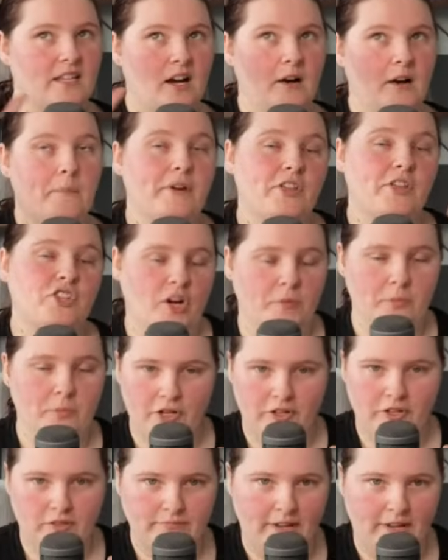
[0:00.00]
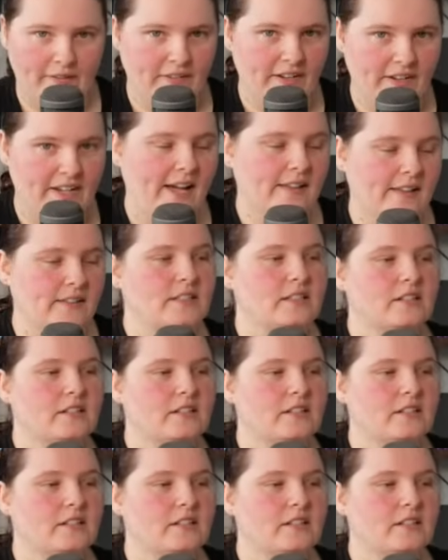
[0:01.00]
Hubman and Chub Girl advent calendar,